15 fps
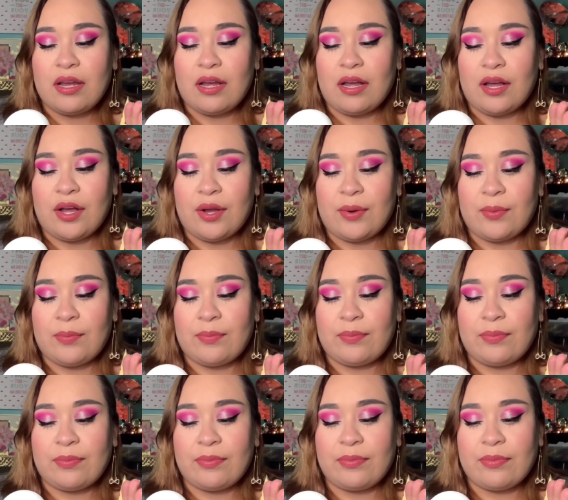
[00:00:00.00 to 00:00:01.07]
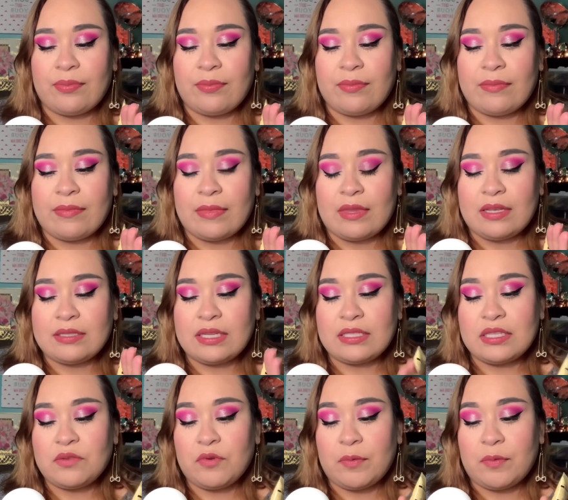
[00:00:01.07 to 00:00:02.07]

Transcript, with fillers: Um, it says it